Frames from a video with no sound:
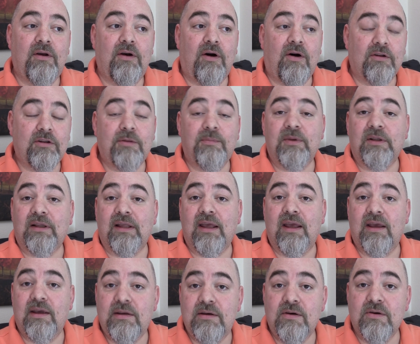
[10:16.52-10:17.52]
ultimately
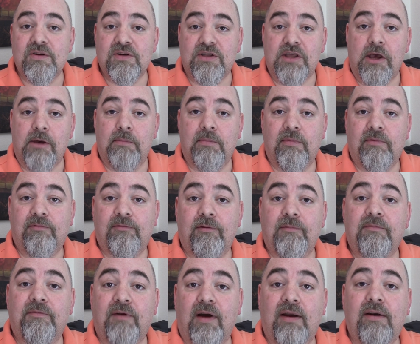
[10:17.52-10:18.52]
hinders them
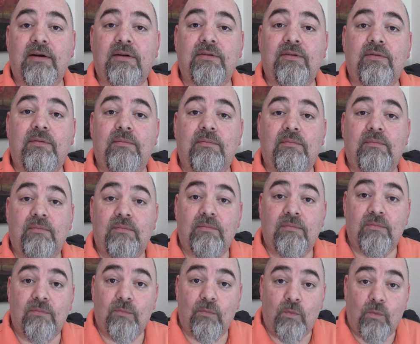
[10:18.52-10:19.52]
from finding
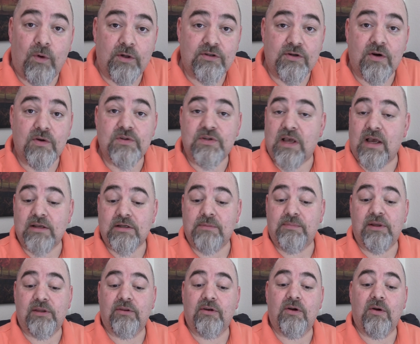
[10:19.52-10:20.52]
what turns out to
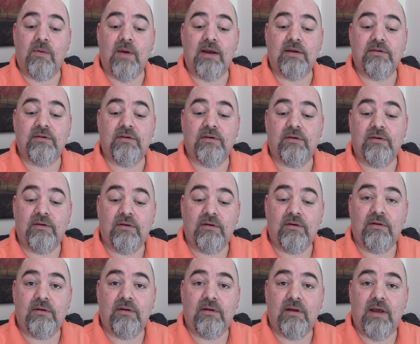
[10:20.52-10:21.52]
be the correct
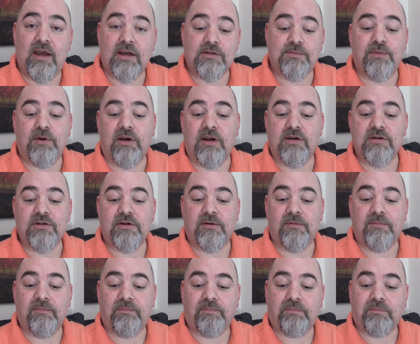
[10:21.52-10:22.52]

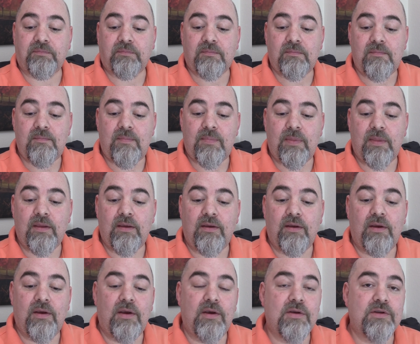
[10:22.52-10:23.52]
explanation.
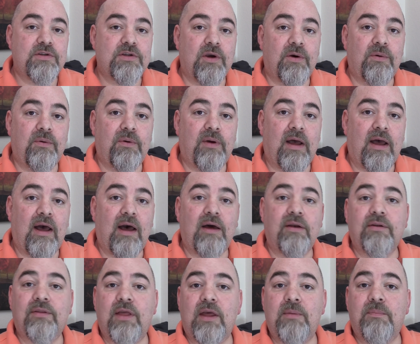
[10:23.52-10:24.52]
So how
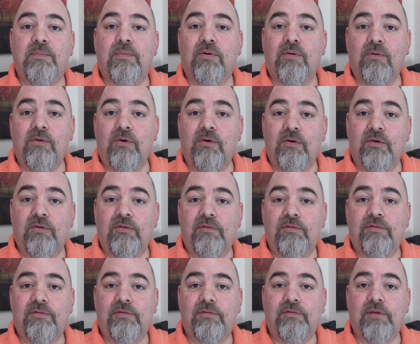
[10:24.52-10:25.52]
do they
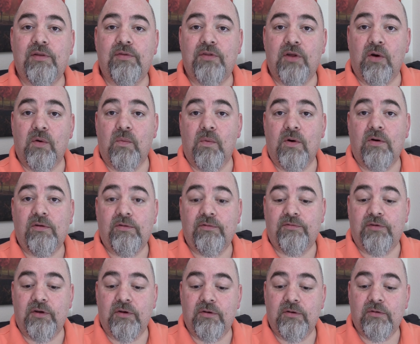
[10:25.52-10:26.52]
prove that their
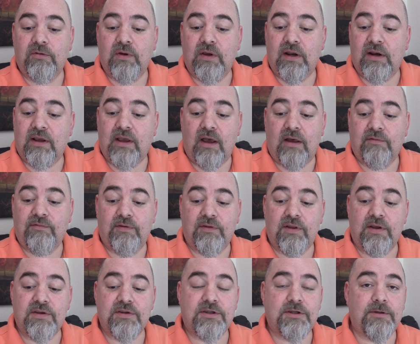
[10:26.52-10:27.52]
worldview can account for
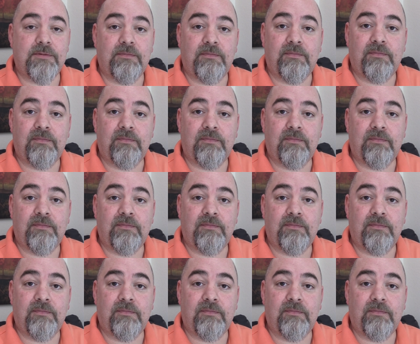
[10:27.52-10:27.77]
this?